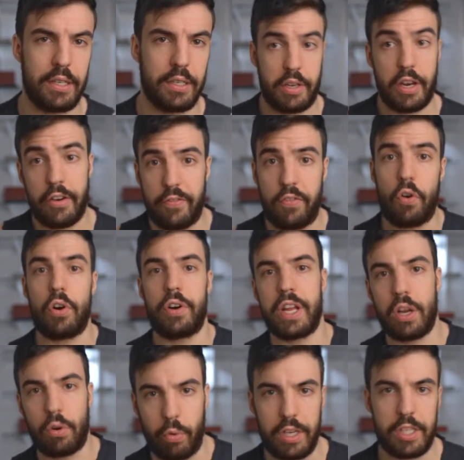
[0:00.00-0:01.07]
Therefore, the
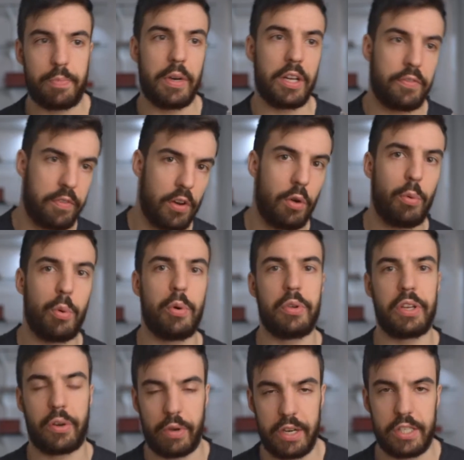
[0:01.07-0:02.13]
increased blood flow will
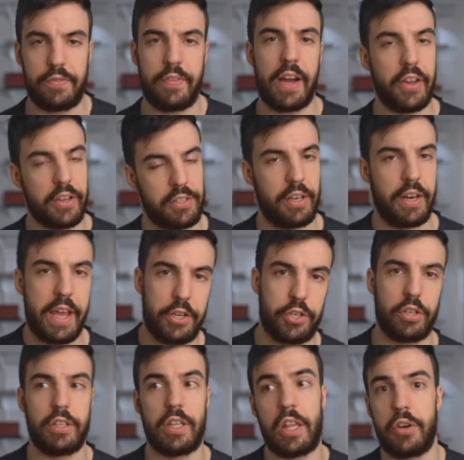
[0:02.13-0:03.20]
increase fat
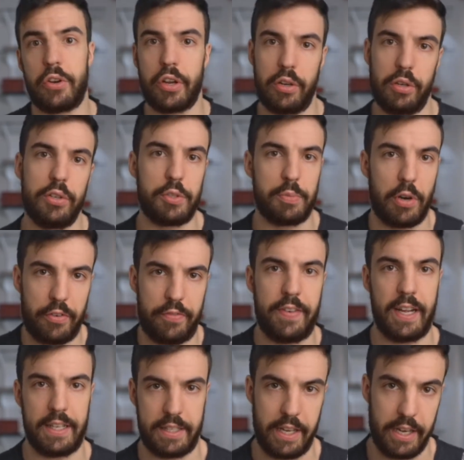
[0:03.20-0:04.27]
oxidation, and then you're gonna lose more
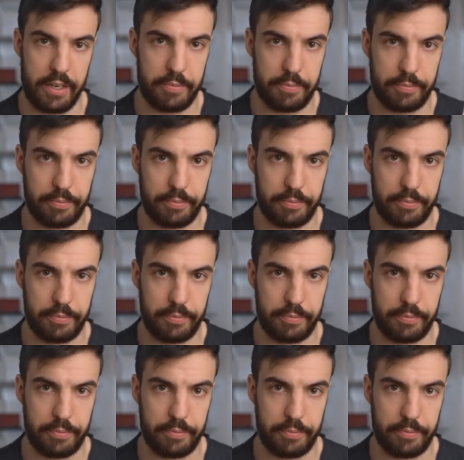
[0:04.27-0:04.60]
fat there.